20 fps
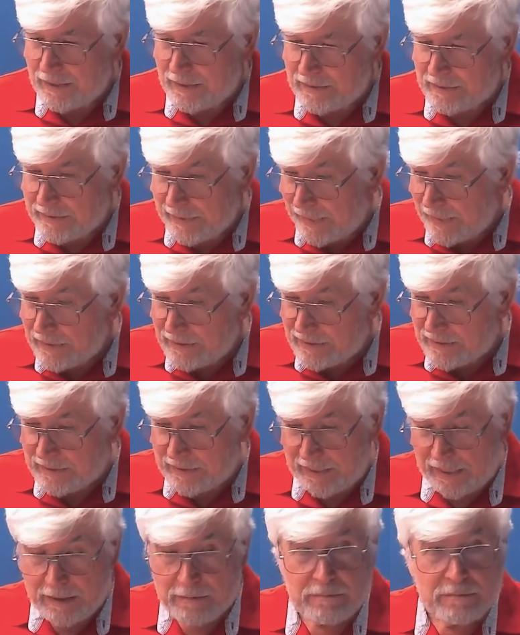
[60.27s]
Snakes
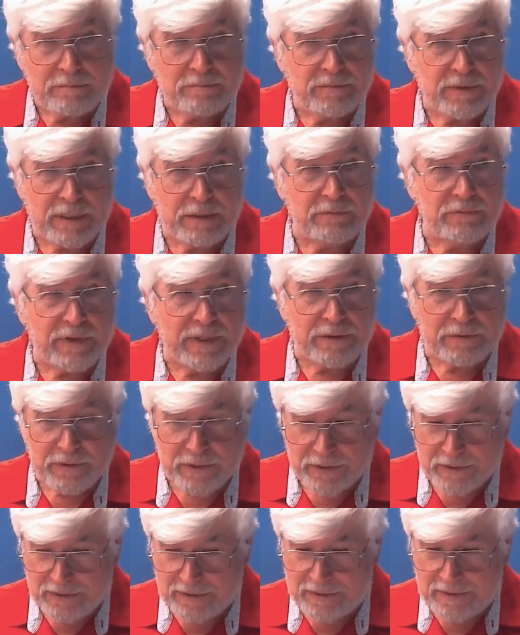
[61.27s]
come in
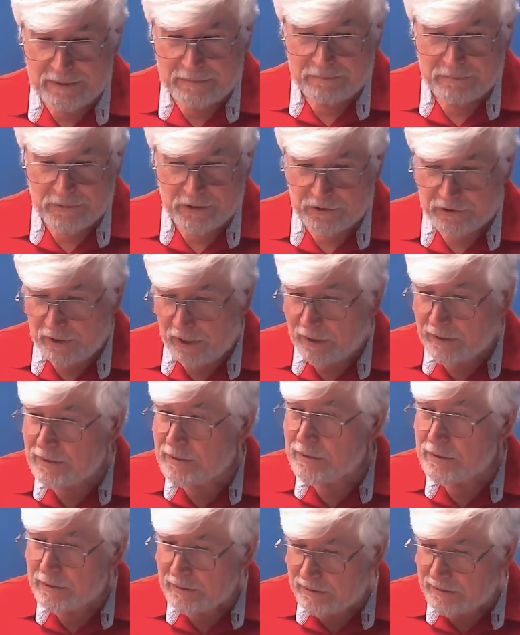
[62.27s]
various
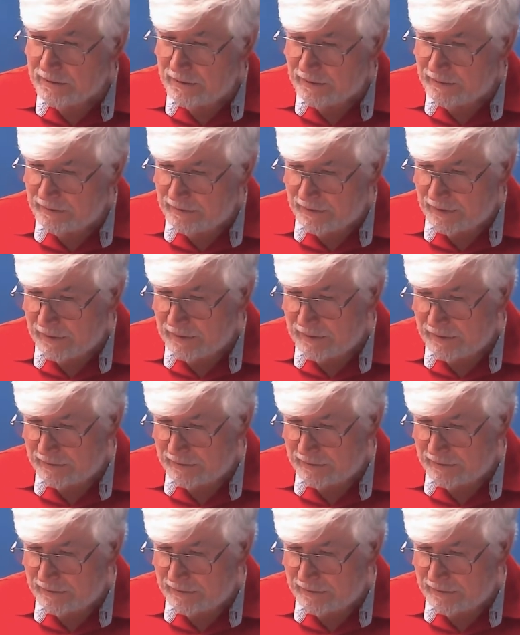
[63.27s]
sizes. You can